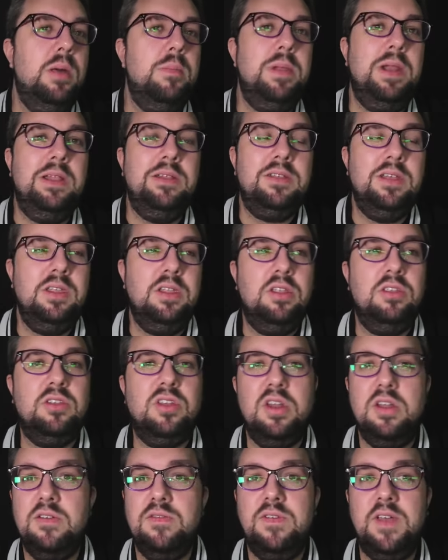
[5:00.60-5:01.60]
ability that is
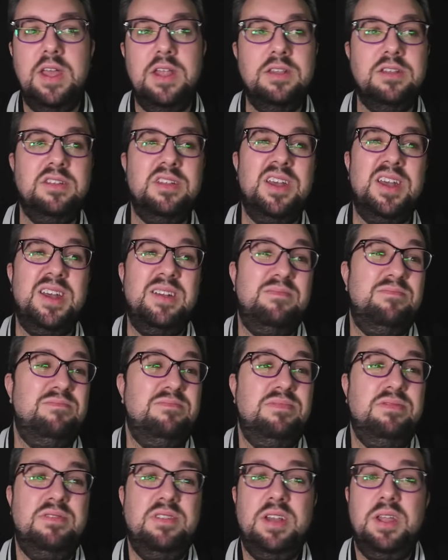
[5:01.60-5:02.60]
going to fit into
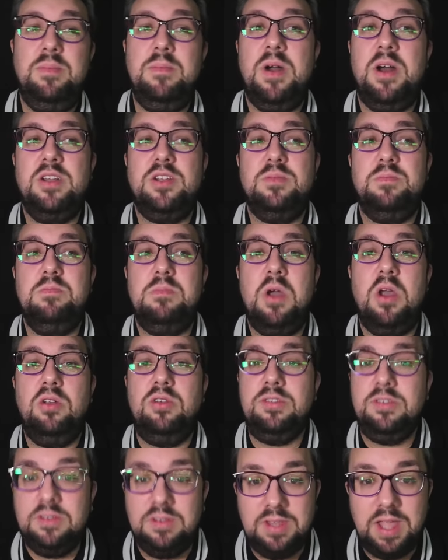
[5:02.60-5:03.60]
pretty much
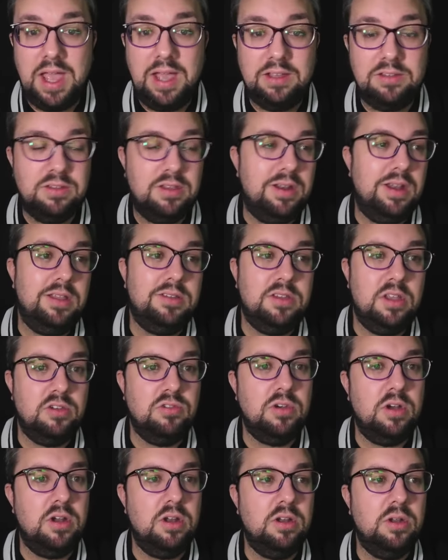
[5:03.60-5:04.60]
most decks unless they're
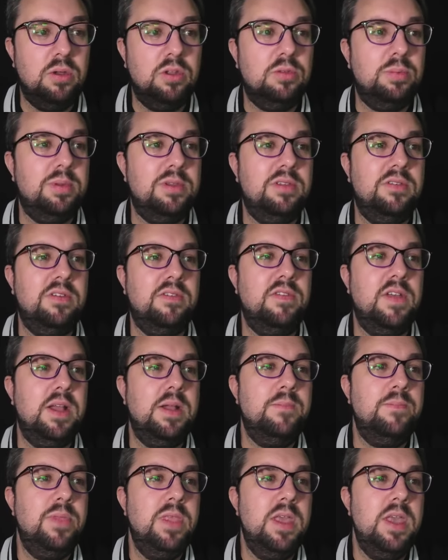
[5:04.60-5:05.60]
trying to do a specific
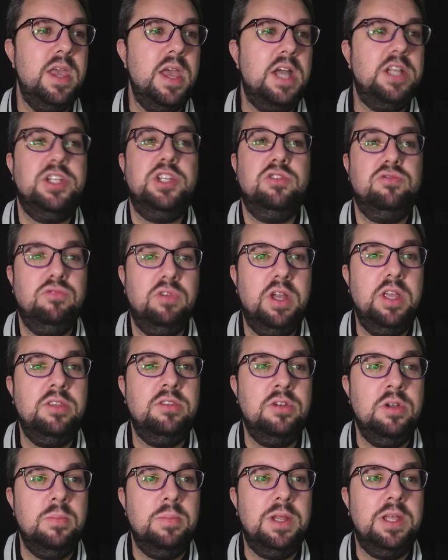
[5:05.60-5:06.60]
thing. And she's
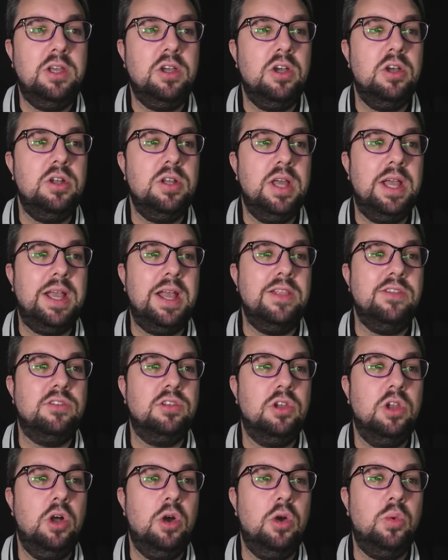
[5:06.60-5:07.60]
reasonably good
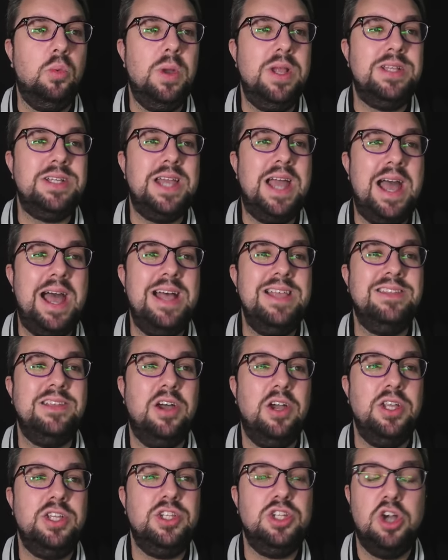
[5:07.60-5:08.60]
against Clog, which as
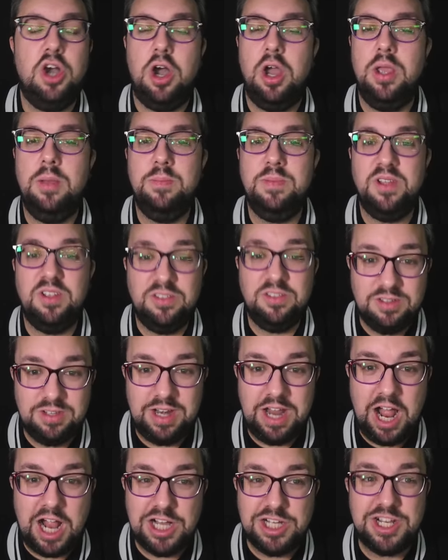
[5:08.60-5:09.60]
I type /
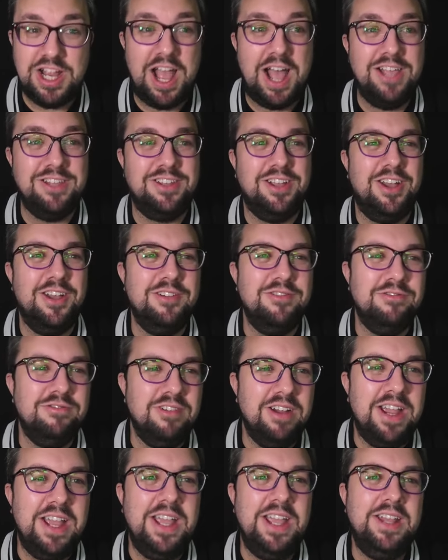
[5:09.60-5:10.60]
as I
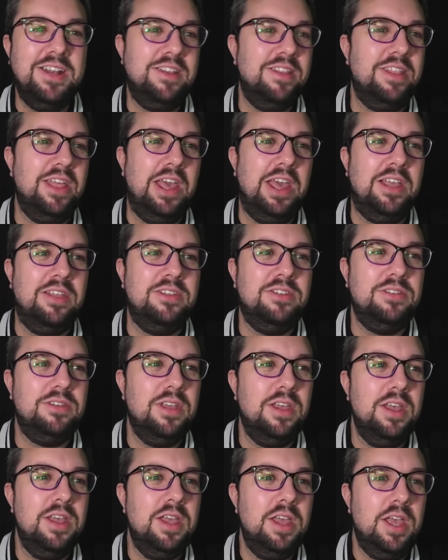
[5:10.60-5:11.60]
read this
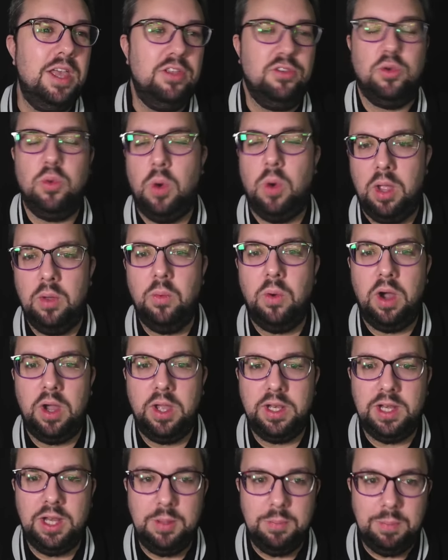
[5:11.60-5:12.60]
is quite
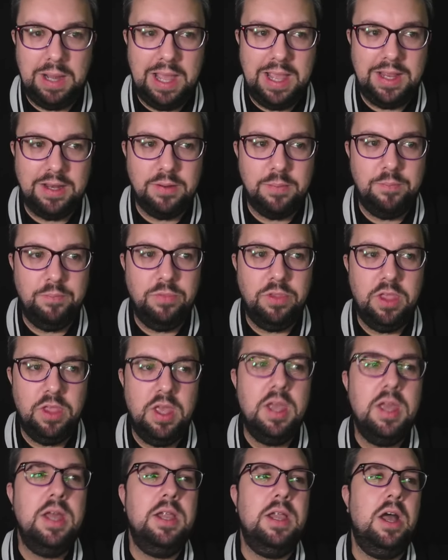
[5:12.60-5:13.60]
widely played.
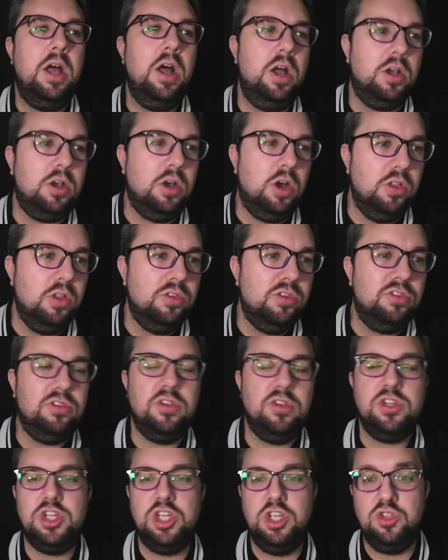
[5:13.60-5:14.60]
Her cons.
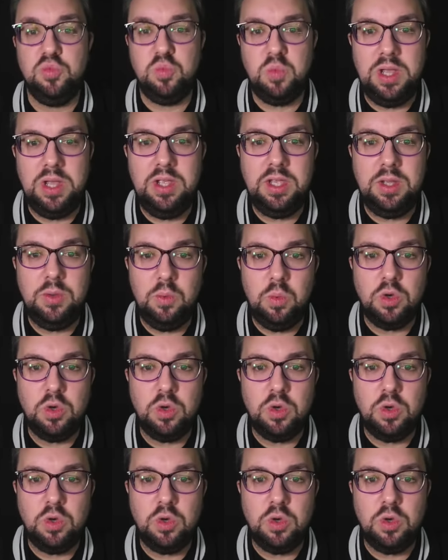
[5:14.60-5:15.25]
She's I've